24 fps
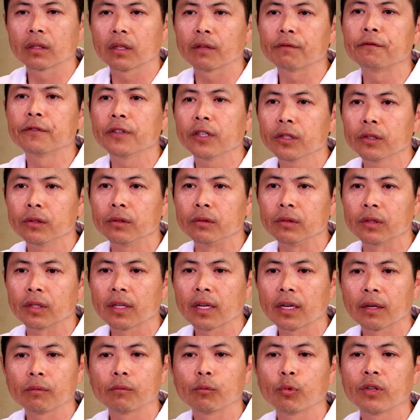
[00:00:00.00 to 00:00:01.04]
The foods
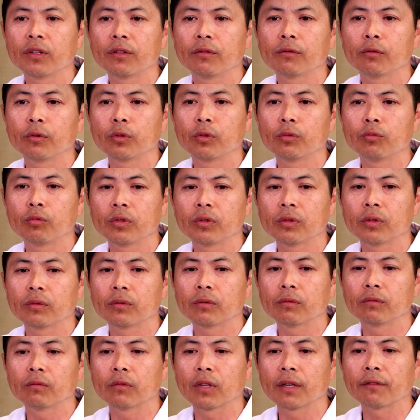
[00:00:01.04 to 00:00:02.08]
that
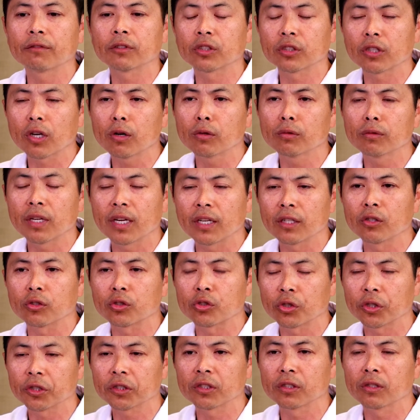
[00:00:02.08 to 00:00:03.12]
they've shown that
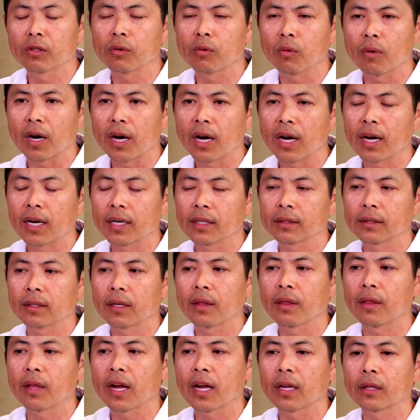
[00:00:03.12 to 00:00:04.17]
nutritional-wise,
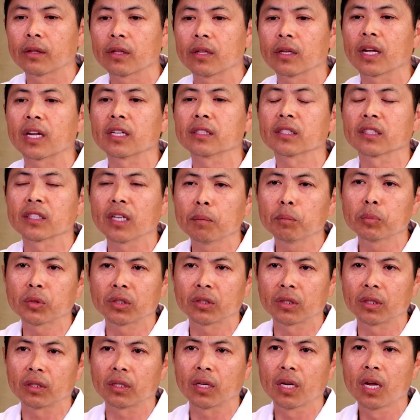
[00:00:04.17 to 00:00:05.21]
that the
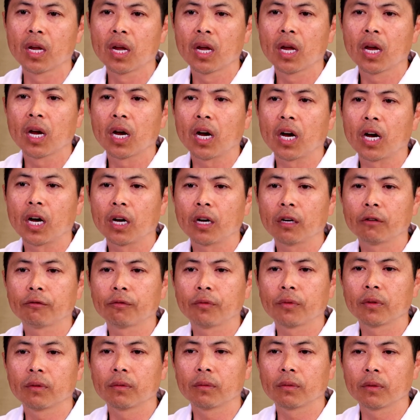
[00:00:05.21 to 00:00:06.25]
consumption of
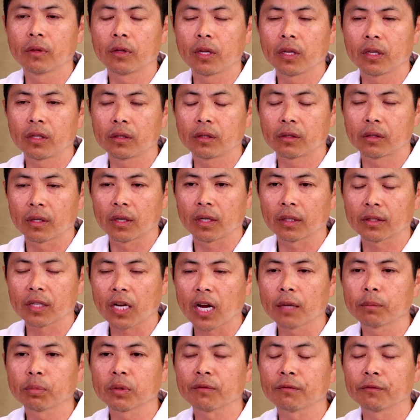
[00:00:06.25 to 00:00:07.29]
these
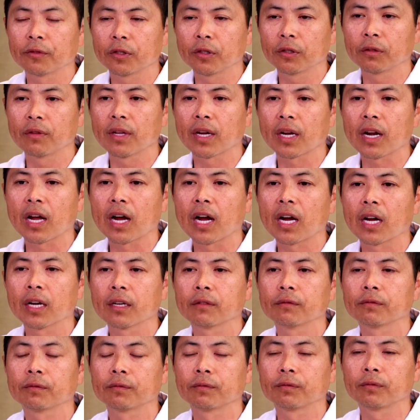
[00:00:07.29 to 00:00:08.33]
types of food that
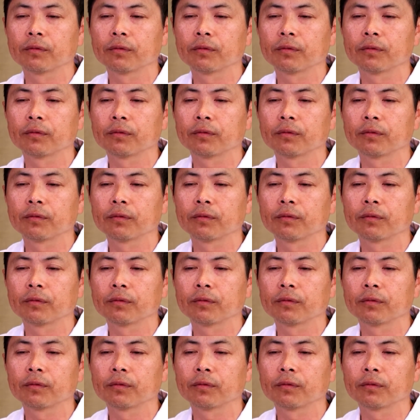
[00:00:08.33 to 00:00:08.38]
I've